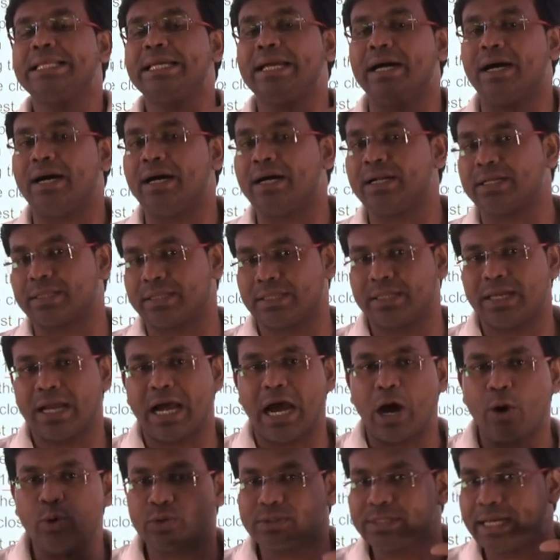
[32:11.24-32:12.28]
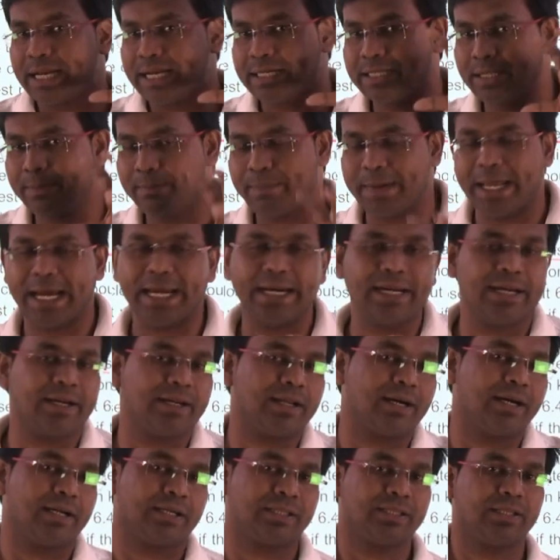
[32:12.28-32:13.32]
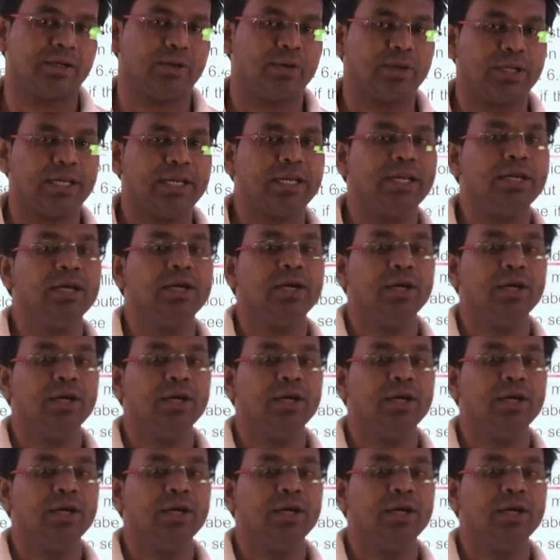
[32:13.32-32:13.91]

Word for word: the Earth, outside the planet Earth, okay.